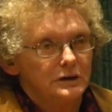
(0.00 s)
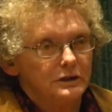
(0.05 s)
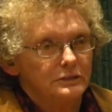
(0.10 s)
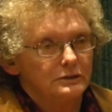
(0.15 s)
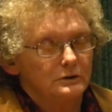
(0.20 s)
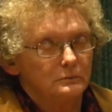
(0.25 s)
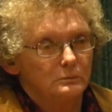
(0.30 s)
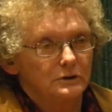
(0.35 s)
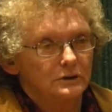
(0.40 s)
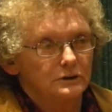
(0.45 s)

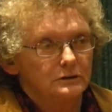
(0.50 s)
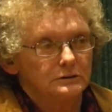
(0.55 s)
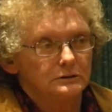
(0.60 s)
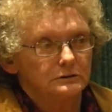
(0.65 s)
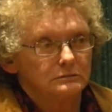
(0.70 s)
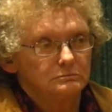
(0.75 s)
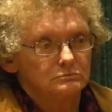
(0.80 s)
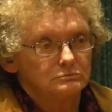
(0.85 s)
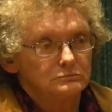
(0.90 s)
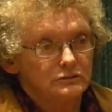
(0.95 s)
that one
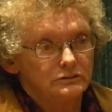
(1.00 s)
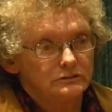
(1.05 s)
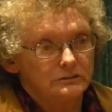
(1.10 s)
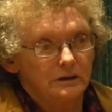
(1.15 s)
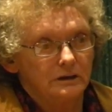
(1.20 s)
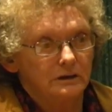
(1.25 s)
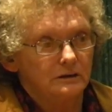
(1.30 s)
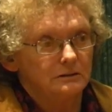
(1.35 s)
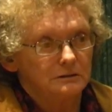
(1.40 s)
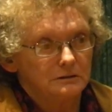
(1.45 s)
can
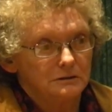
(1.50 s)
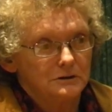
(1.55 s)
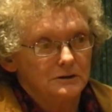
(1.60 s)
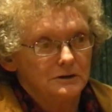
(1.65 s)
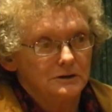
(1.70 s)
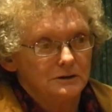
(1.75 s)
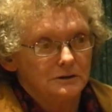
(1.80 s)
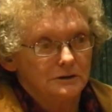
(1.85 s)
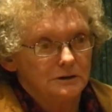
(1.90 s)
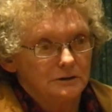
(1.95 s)
say
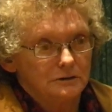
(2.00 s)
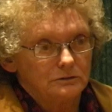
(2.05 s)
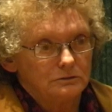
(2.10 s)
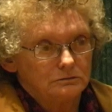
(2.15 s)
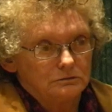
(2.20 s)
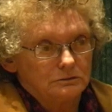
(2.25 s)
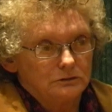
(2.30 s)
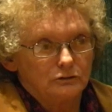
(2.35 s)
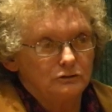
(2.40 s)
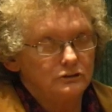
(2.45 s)

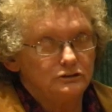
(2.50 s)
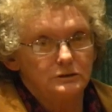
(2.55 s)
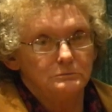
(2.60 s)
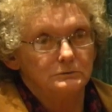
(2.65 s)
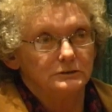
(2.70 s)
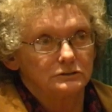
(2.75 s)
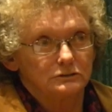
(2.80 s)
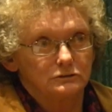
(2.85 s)
to redeem it